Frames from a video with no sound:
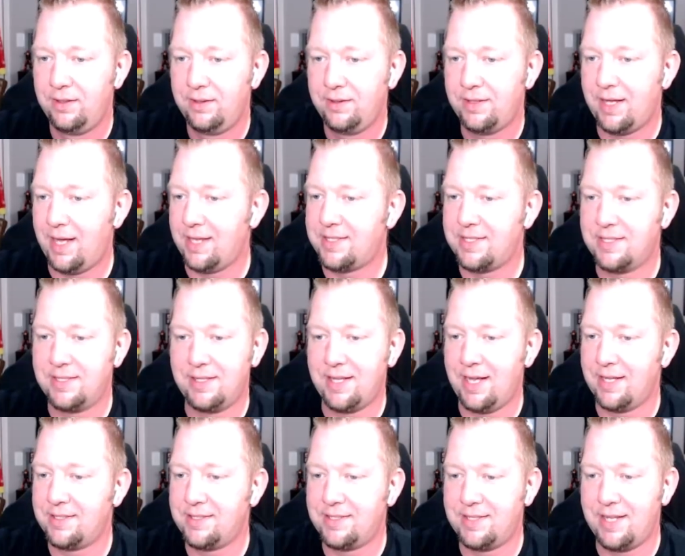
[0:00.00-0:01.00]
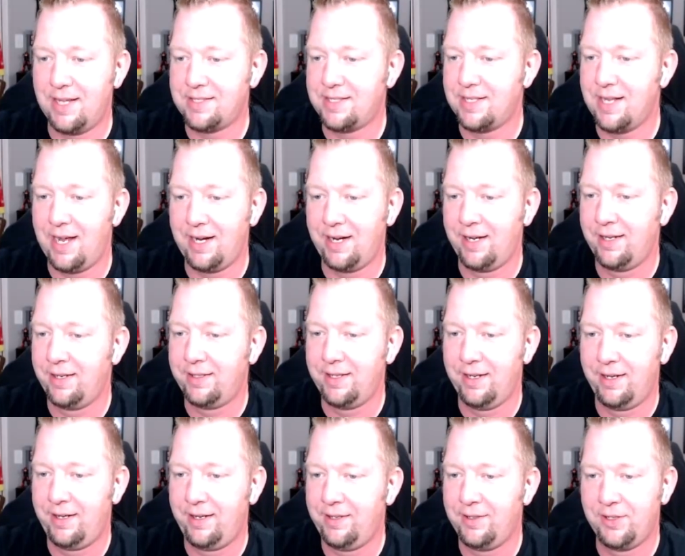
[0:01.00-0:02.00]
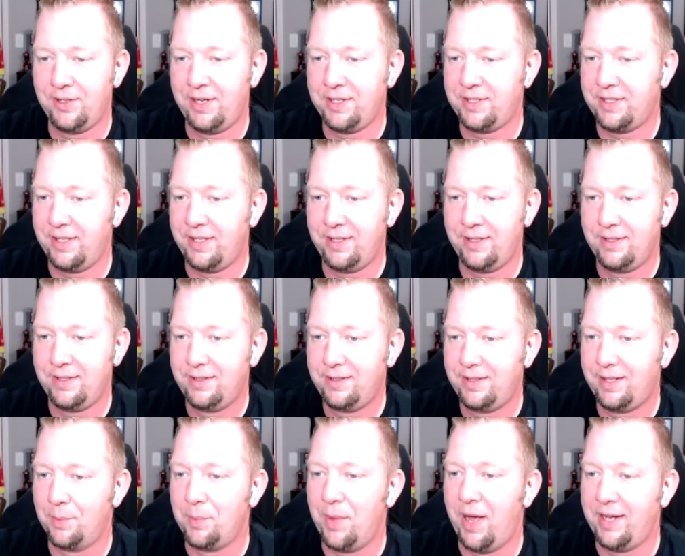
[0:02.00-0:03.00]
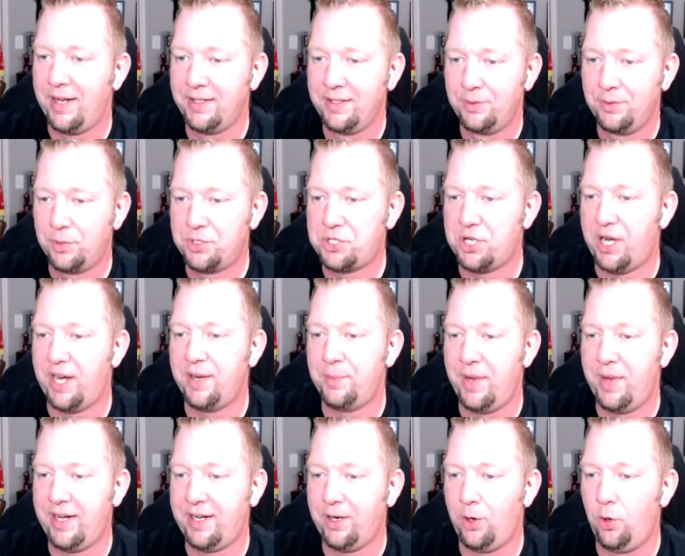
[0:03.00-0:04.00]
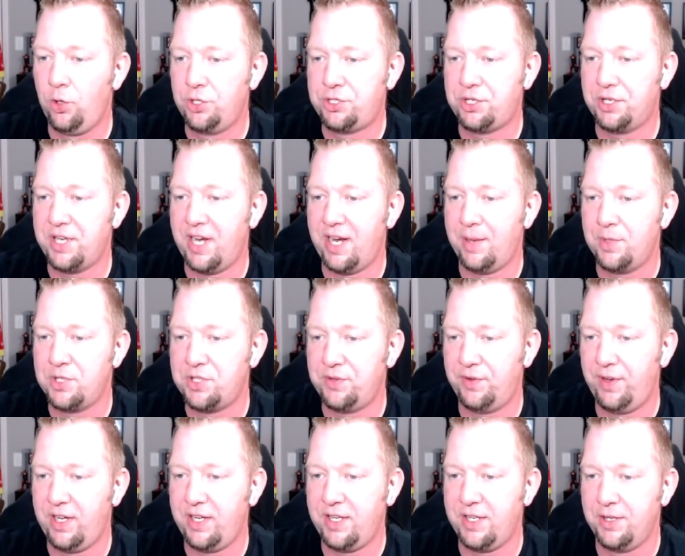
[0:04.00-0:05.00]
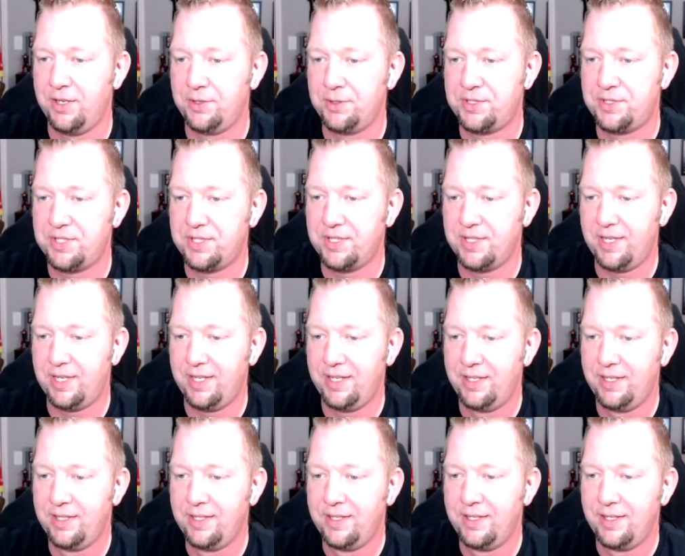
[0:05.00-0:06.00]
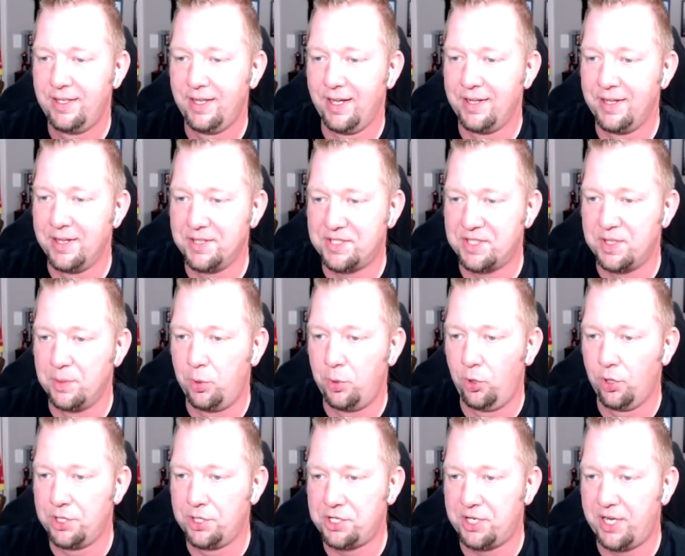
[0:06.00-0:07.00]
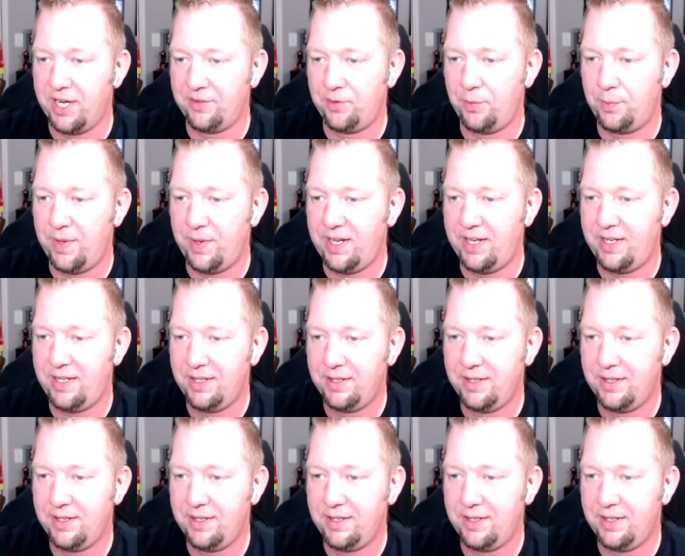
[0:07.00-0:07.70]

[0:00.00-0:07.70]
That's that's that's not gonna cut it right there. Come on. We're trying to make ultra damage videos. And this is the board you're giving me.